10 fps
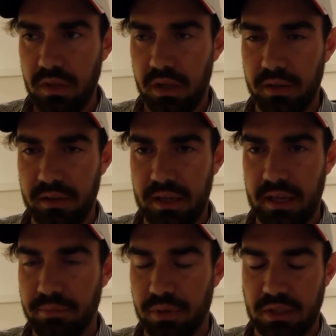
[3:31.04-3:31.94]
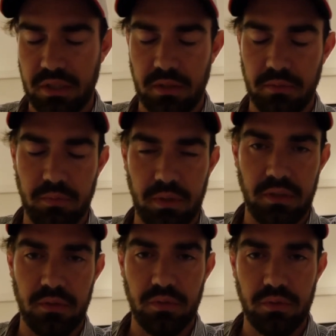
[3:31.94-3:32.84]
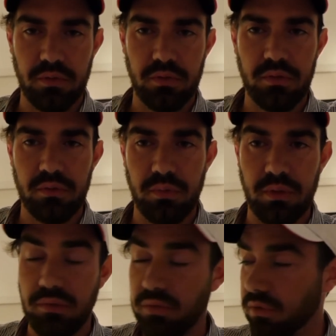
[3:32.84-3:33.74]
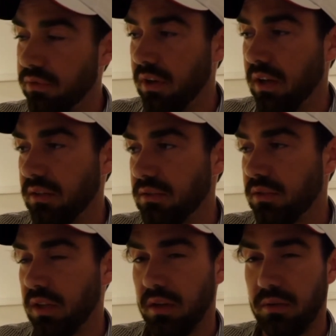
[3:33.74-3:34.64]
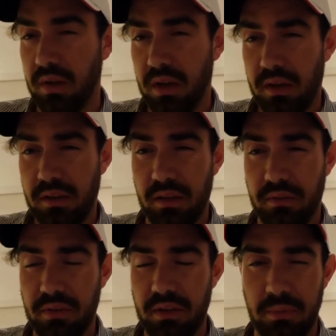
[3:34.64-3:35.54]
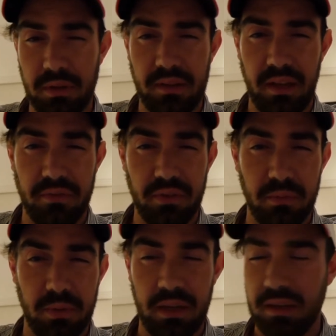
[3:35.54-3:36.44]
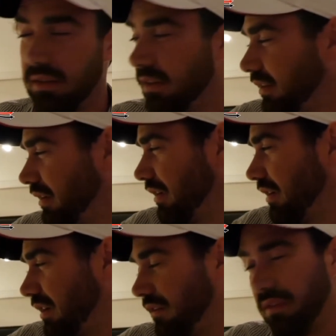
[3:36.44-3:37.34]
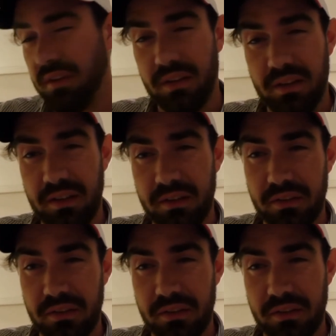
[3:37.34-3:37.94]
kind of the air pressure when you're on the flight. So yeah, feeling a bit deaf at the minute, feeling a little